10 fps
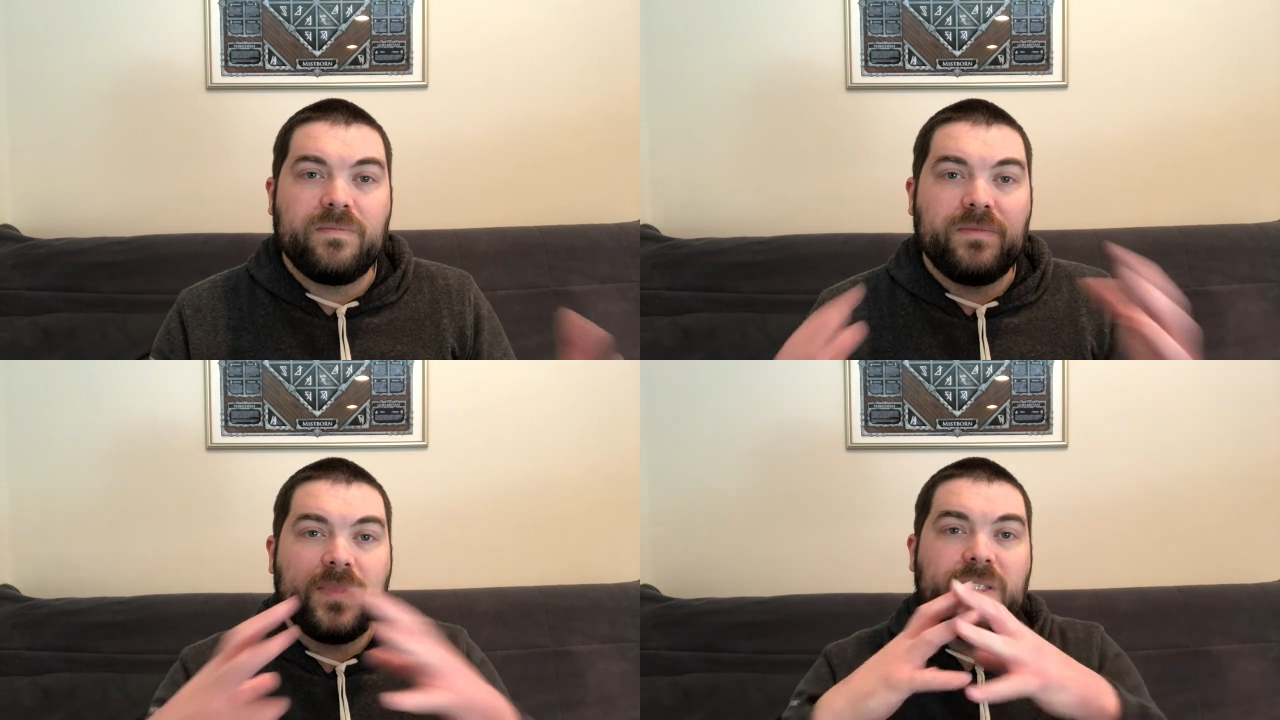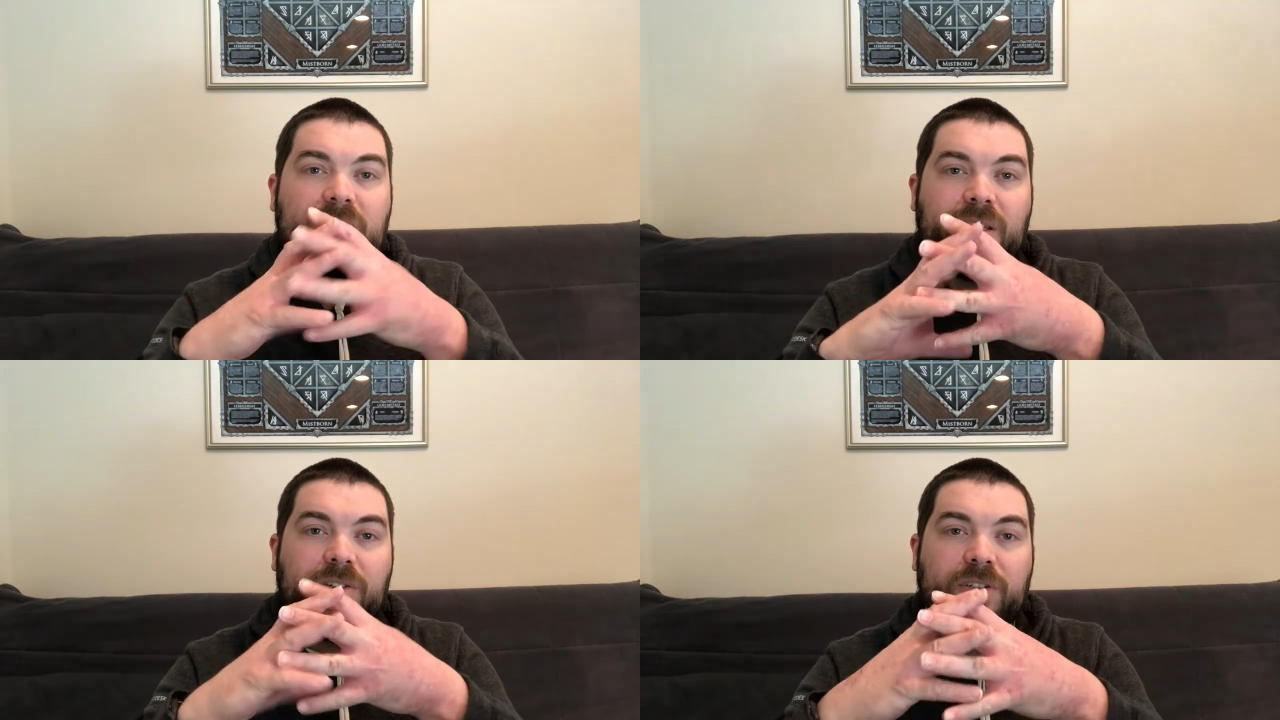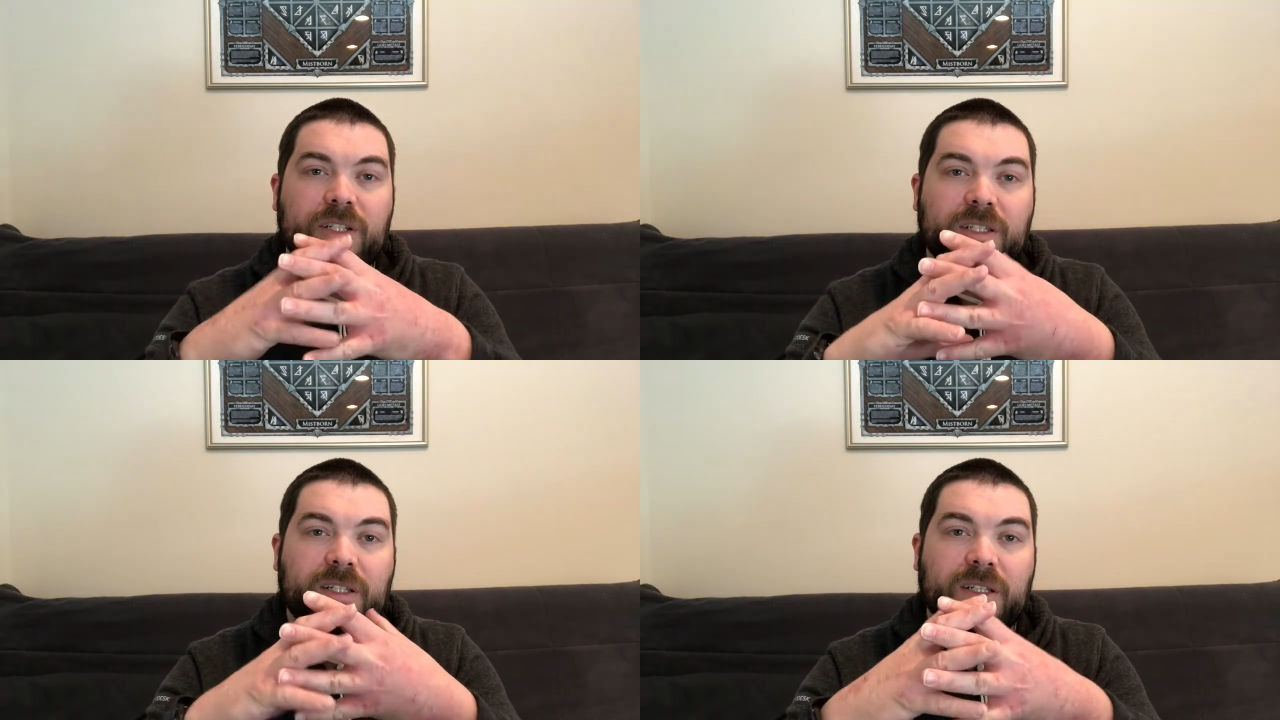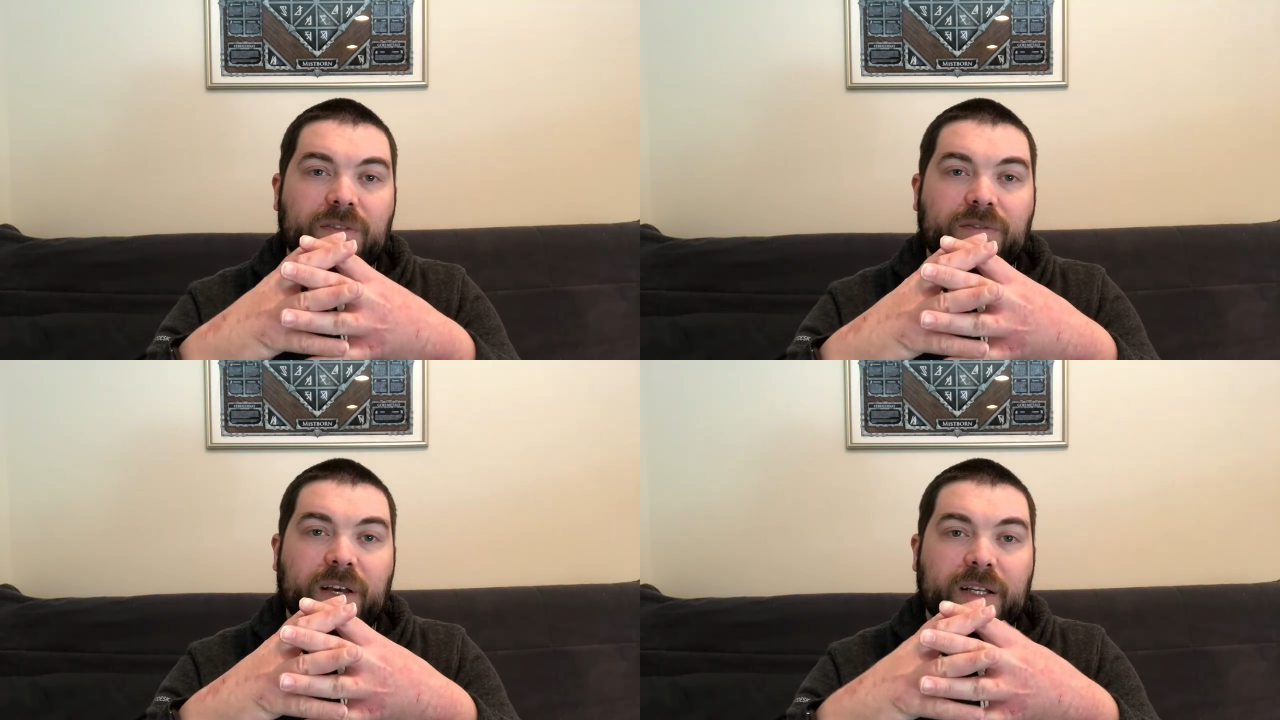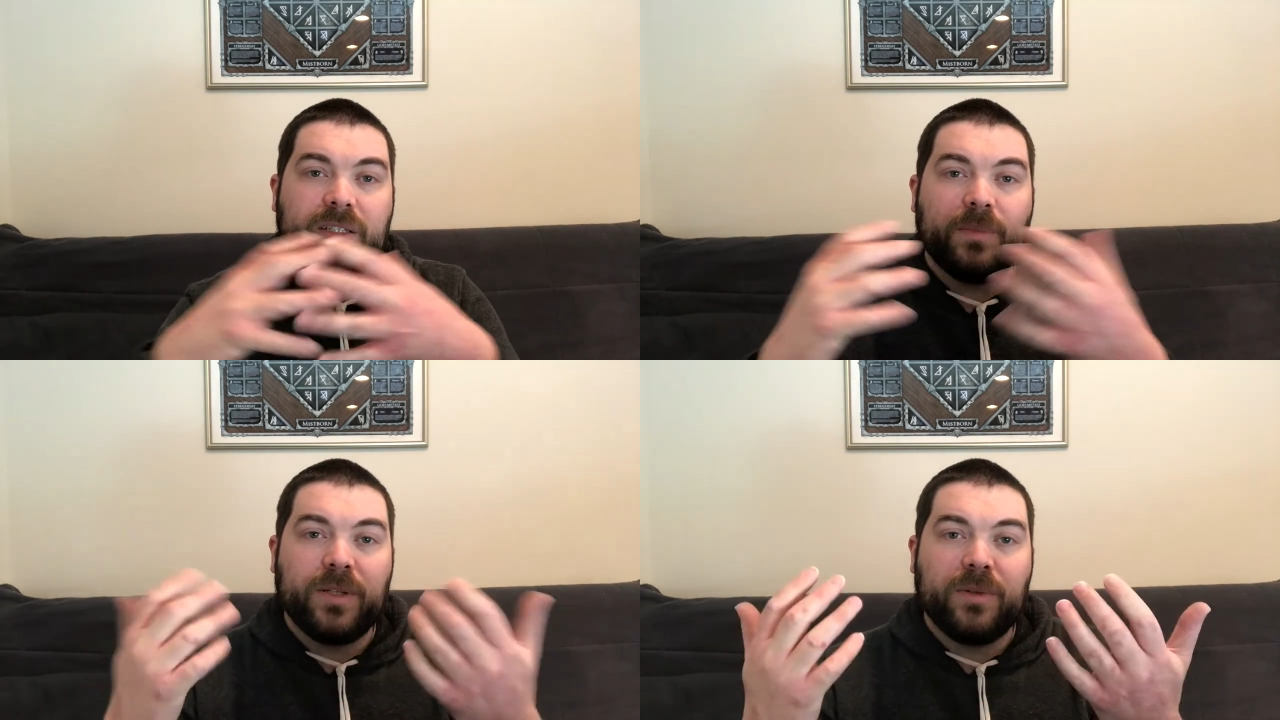synergistic
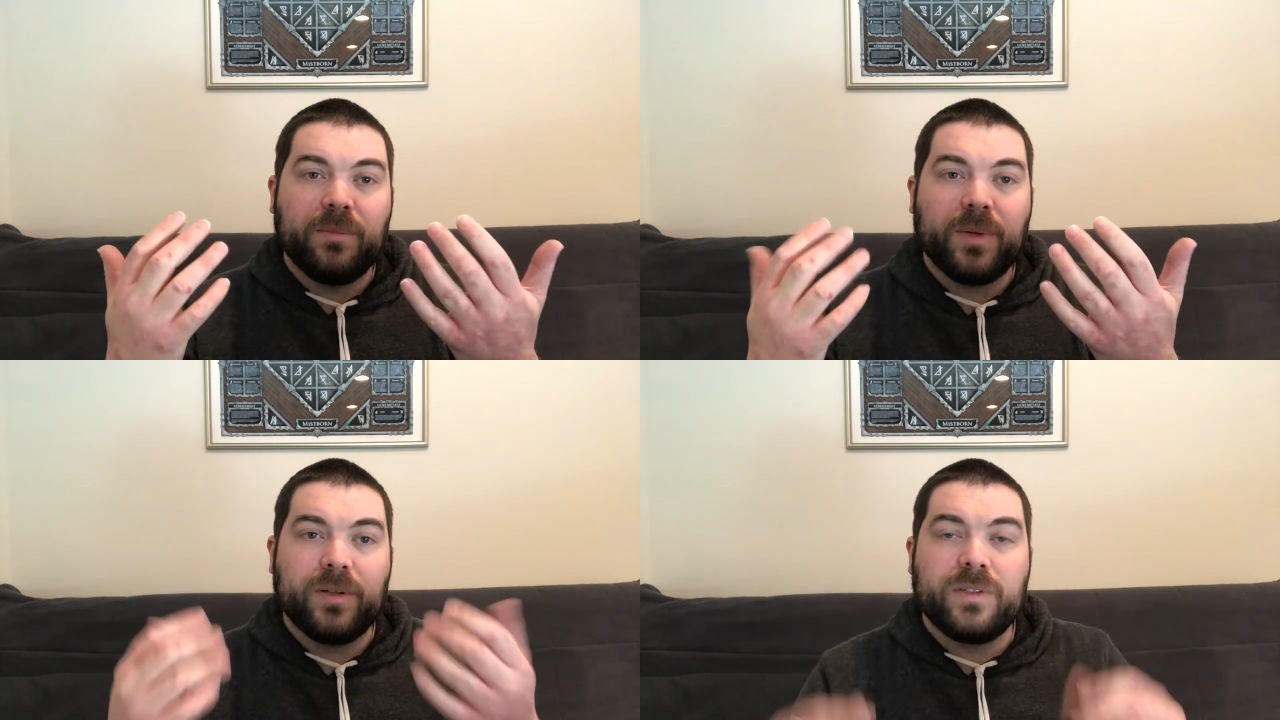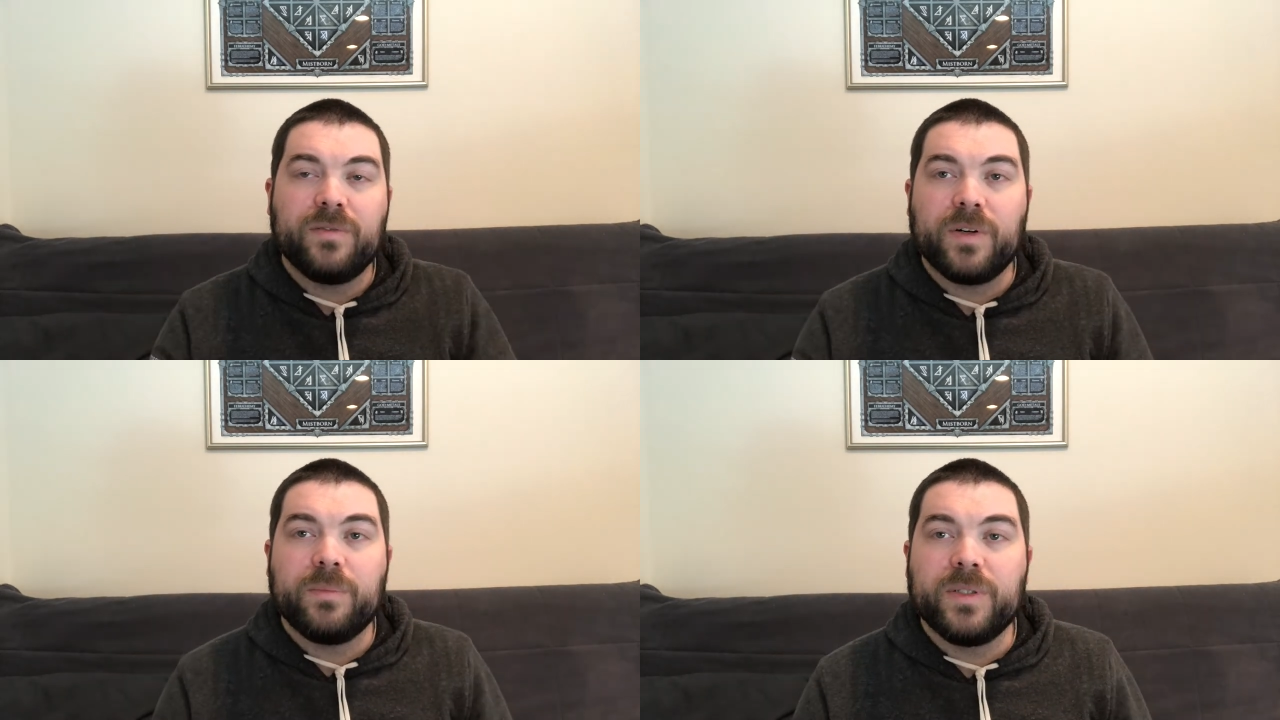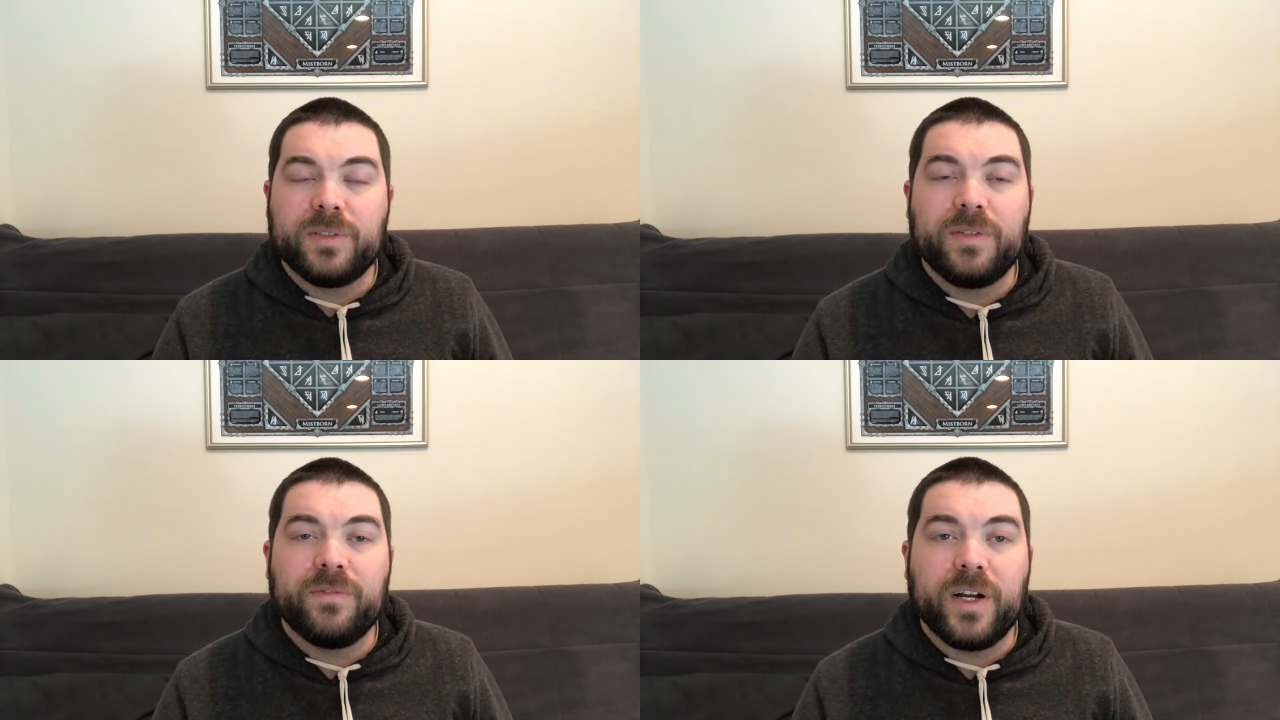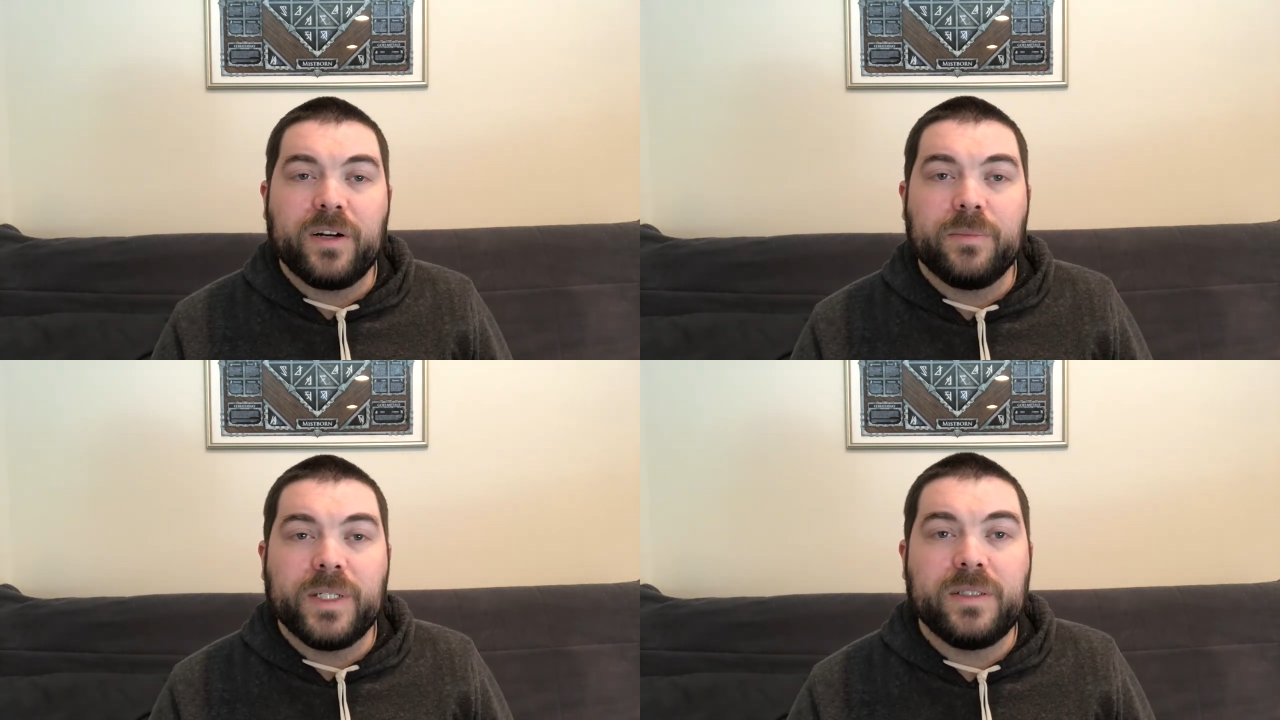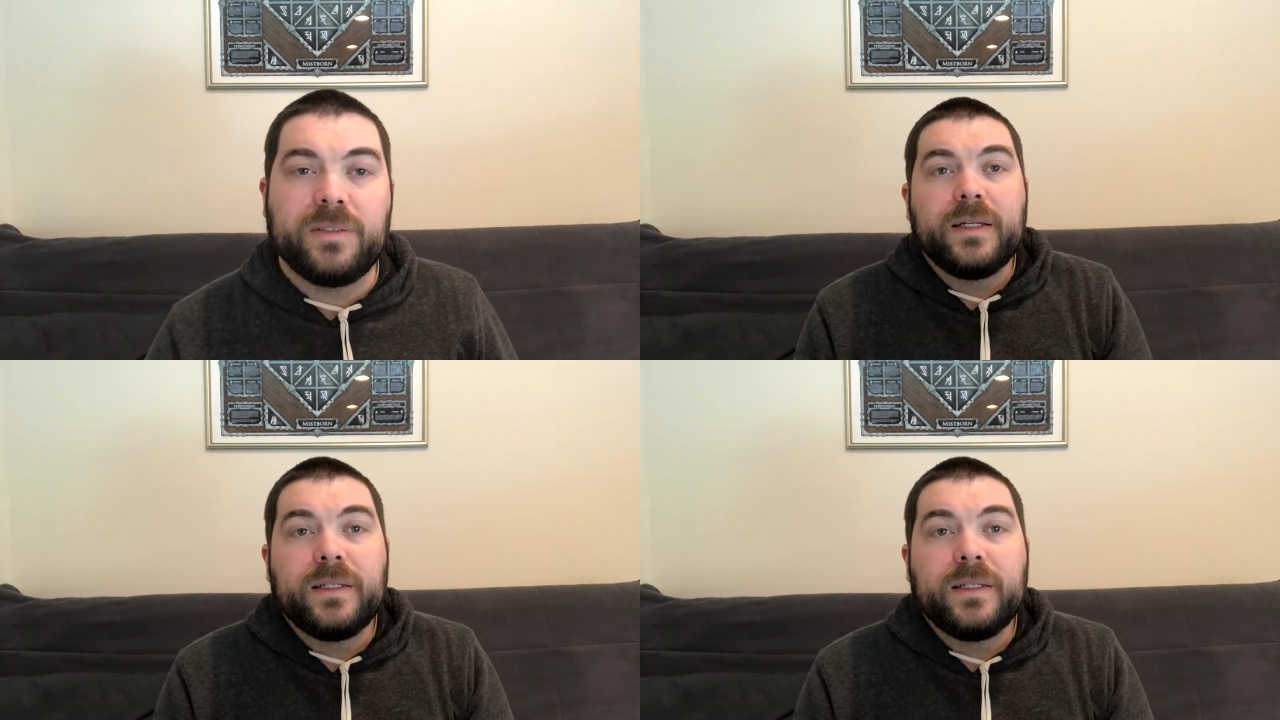effects between parts of our built environment?